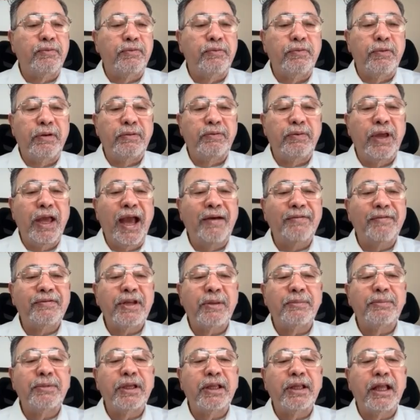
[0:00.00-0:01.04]
When we have
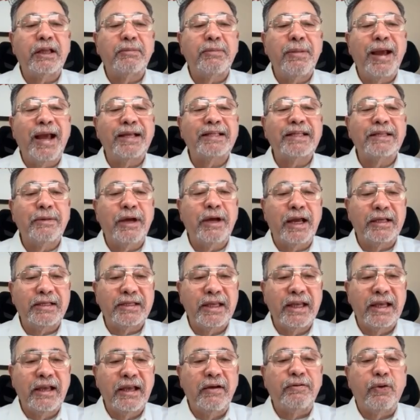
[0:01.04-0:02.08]
something like
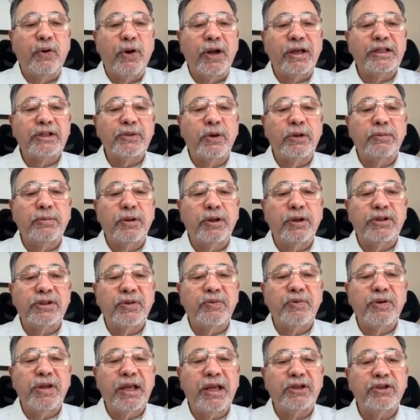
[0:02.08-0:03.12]
maximize 4x1 plus
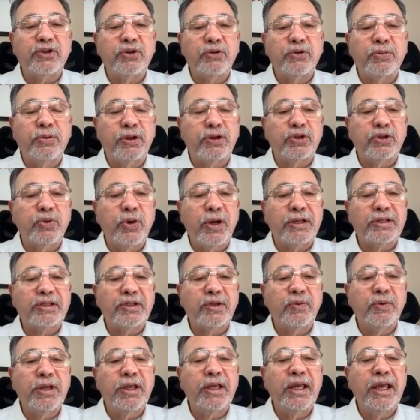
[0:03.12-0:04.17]
3x2 plus
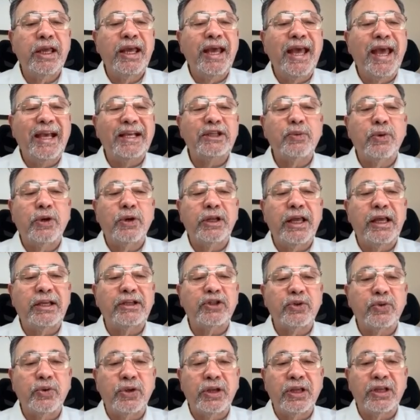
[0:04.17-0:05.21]
2x3, x1,
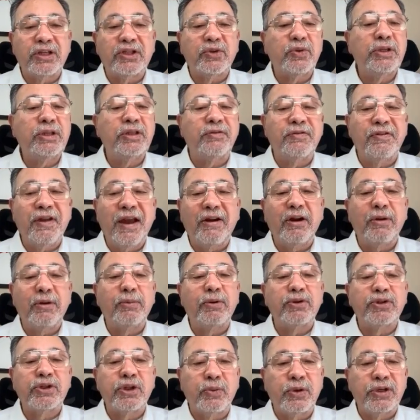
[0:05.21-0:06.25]
x2, and x3, the
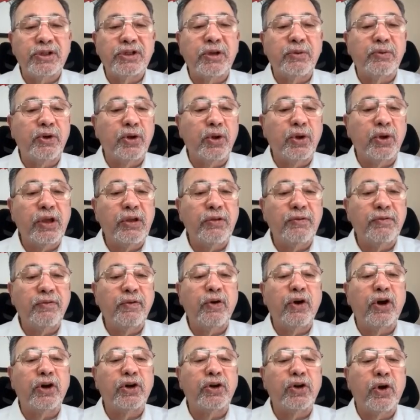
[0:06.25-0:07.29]
variables, the ones that we're looking
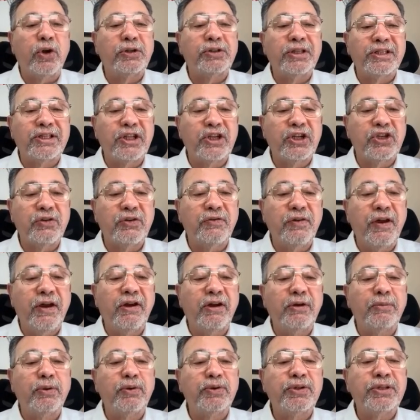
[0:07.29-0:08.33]
for, are called decision
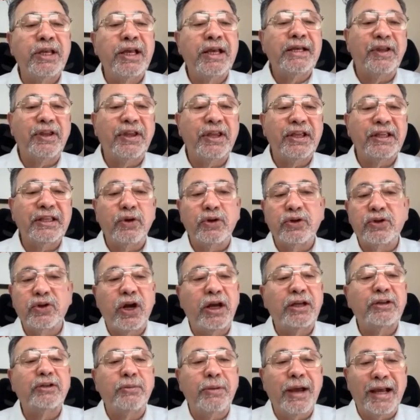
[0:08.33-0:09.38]
variables. The thing we're
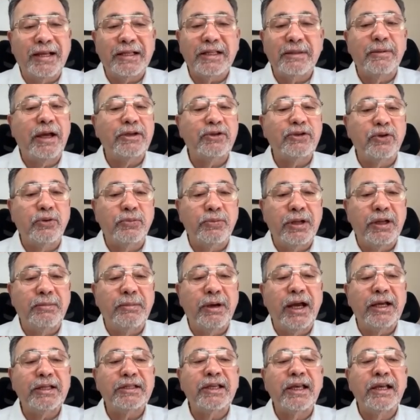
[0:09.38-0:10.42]
trying to maximize or
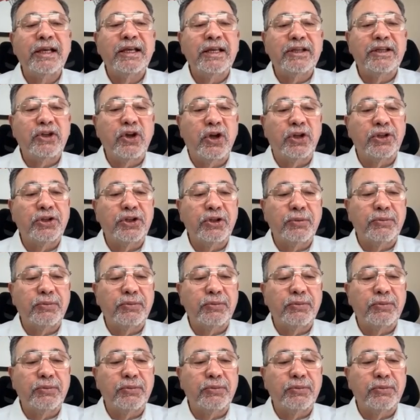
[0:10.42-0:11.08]
minimize is called the